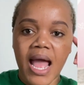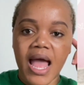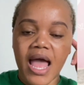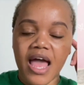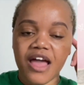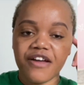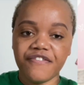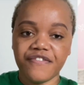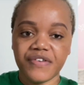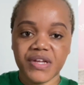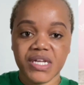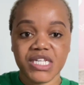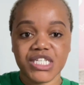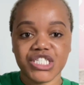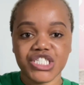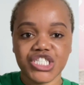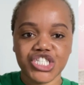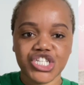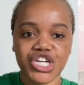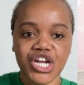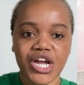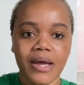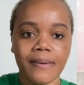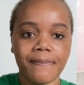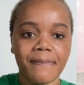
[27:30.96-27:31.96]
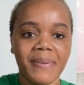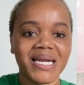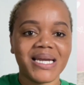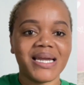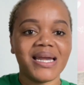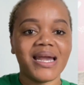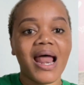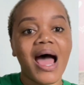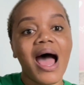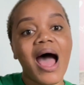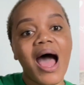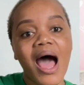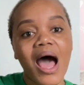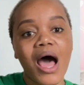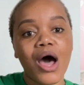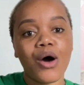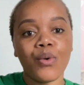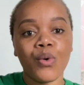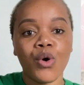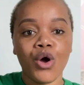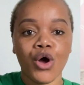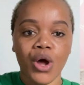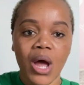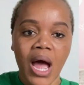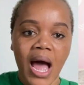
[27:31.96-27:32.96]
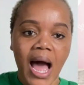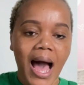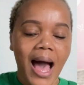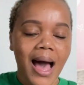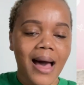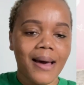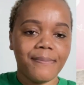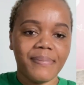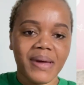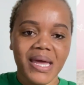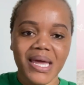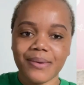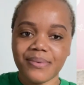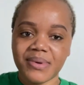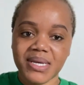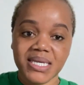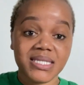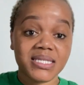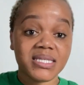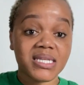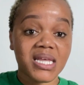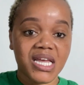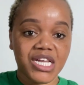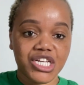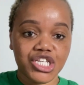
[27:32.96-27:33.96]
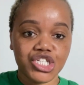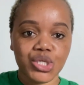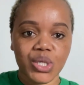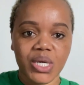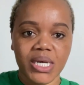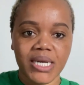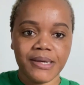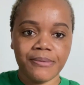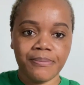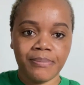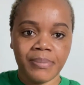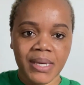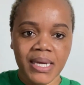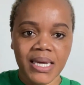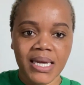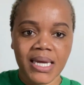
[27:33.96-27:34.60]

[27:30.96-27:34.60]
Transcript: a feeding chair, but now our baby is actually big.